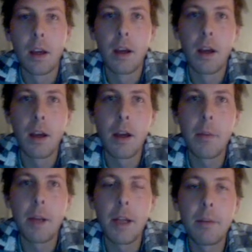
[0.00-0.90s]
Hi,
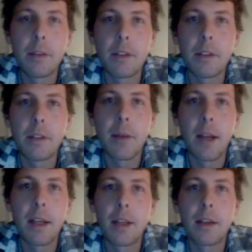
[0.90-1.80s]
my name is
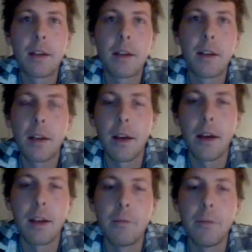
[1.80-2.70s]
Mike.
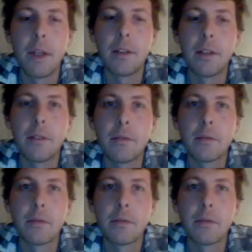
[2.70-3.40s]
I've been